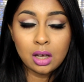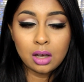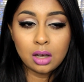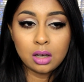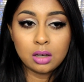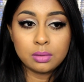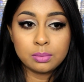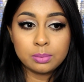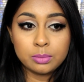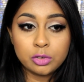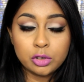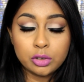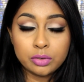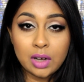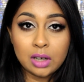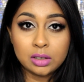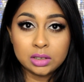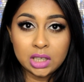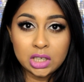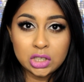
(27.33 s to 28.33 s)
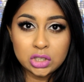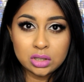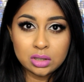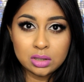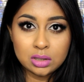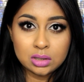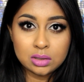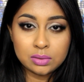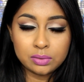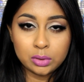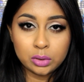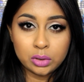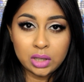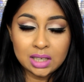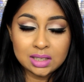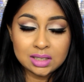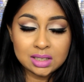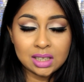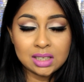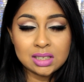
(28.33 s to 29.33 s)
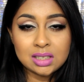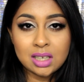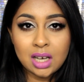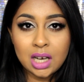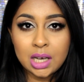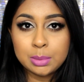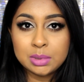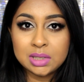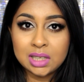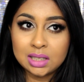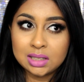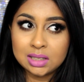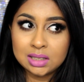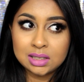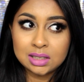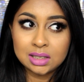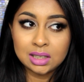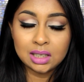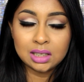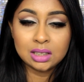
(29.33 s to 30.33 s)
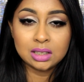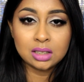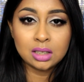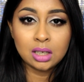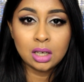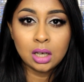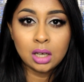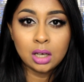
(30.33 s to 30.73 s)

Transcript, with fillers: um, for foundations for their skin types, their skin